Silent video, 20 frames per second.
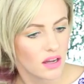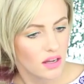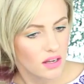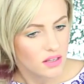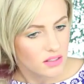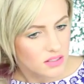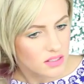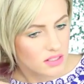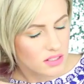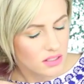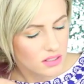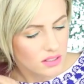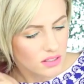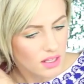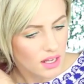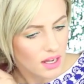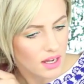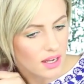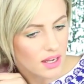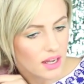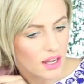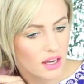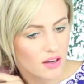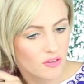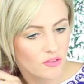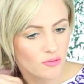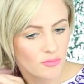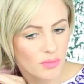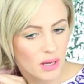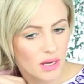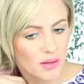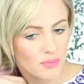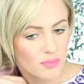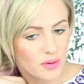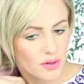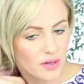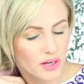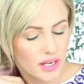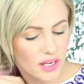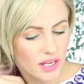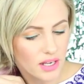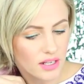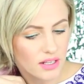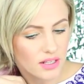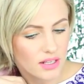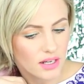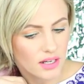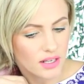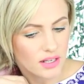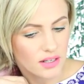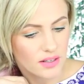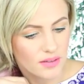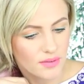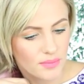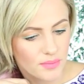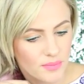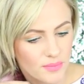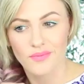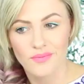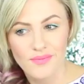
until I have my braid done.